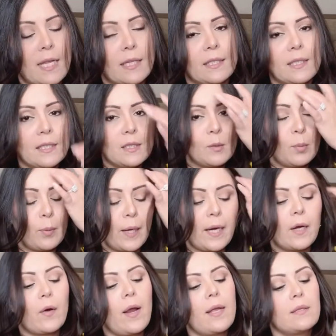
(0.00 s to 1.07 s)
This
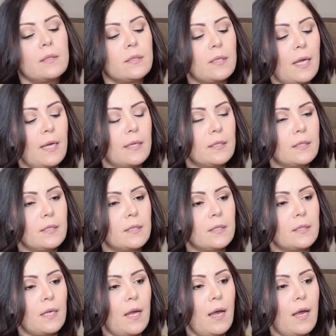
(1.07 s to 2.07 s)
fragrance is